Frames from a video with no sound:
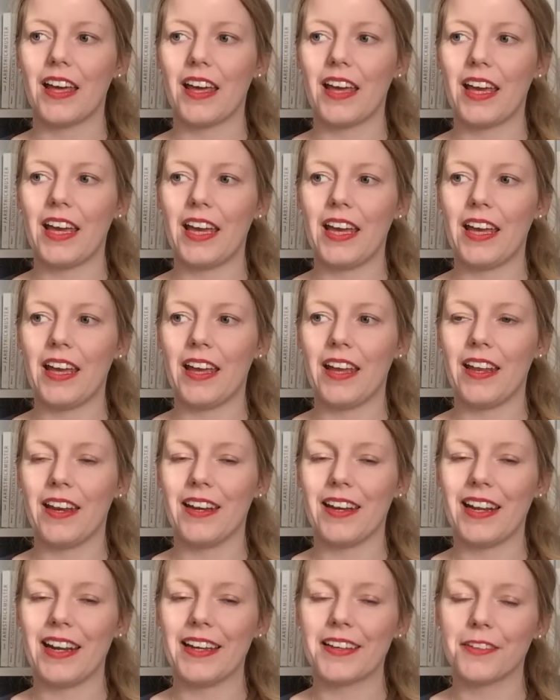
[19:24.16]

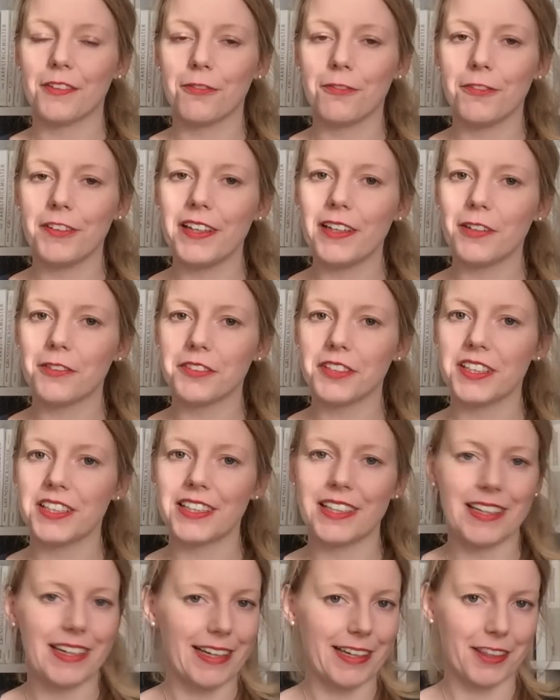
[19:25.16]
And I like the feel of it,
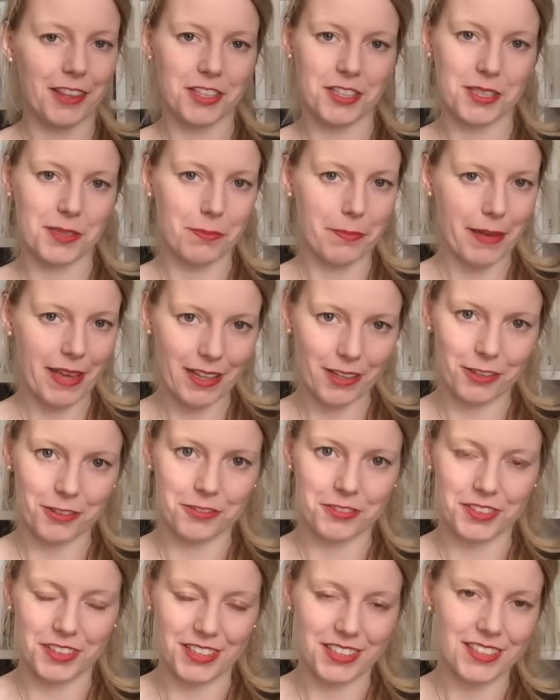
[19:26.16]
and I like the smell
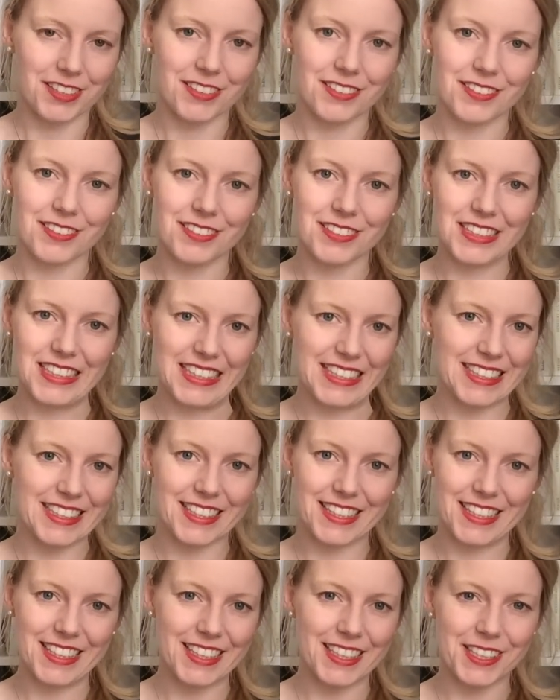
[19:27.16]
of it.
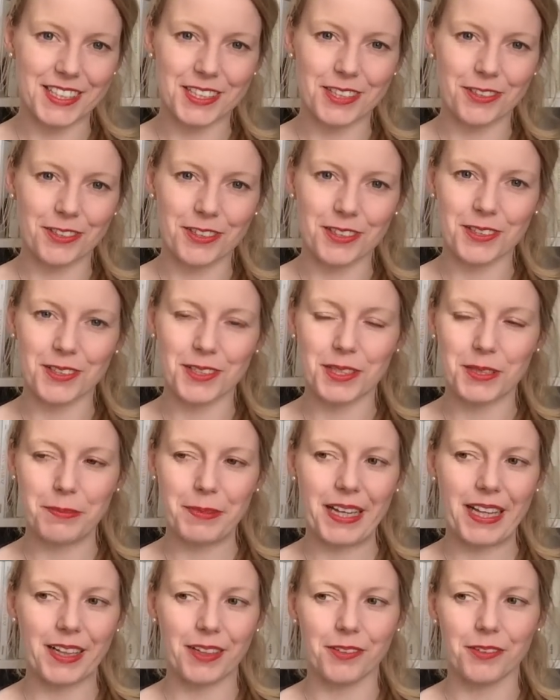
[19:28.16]
It's a certain
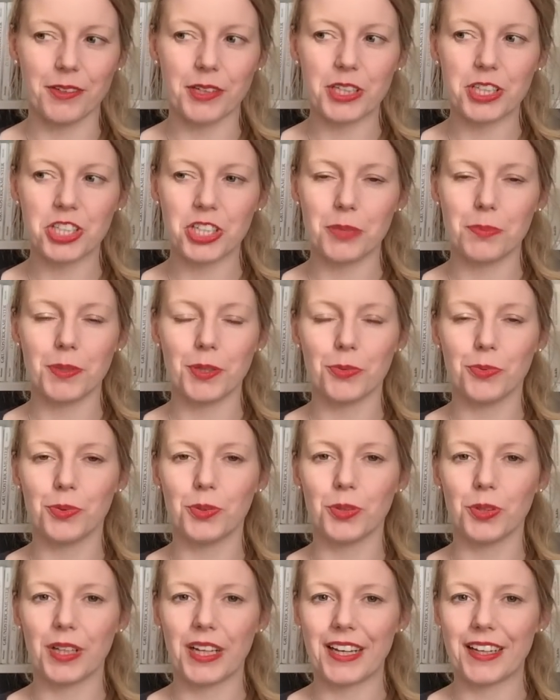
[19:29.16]
smell sheepy
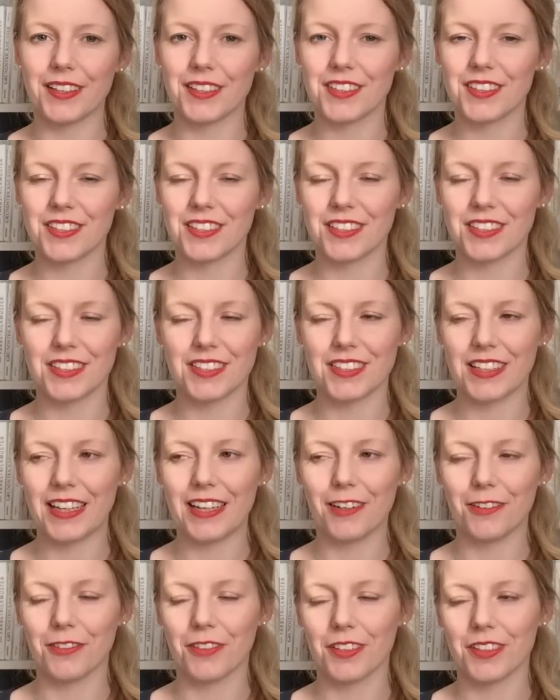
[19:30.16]
wool has. I
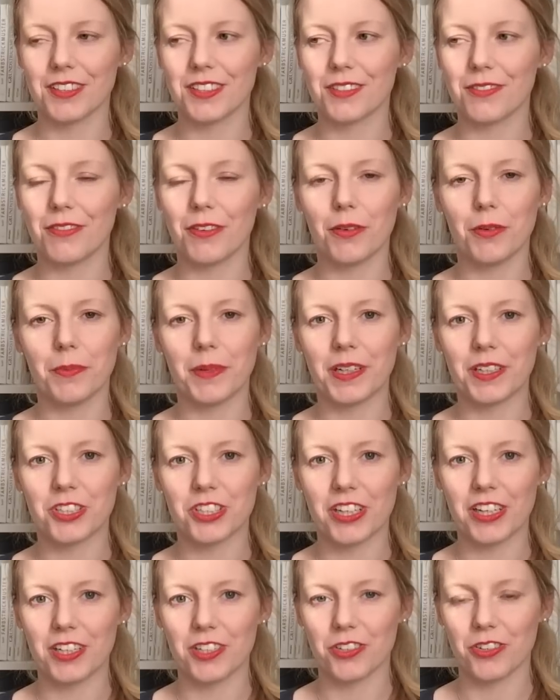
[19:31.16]
love this very much.
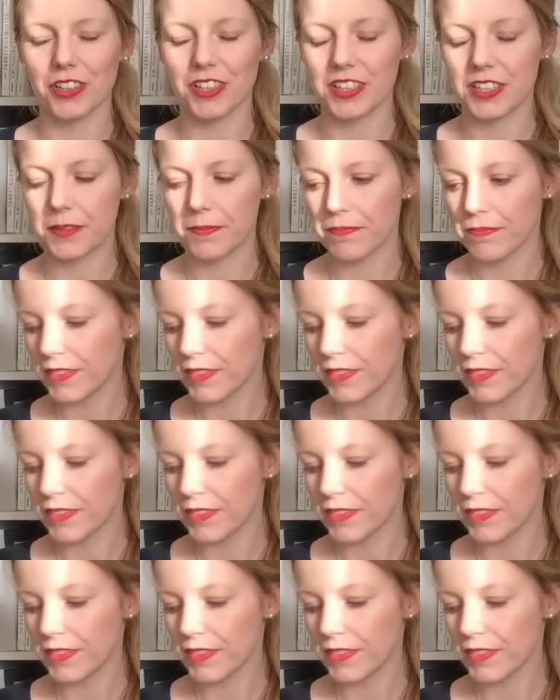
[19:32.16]
I enjoy it.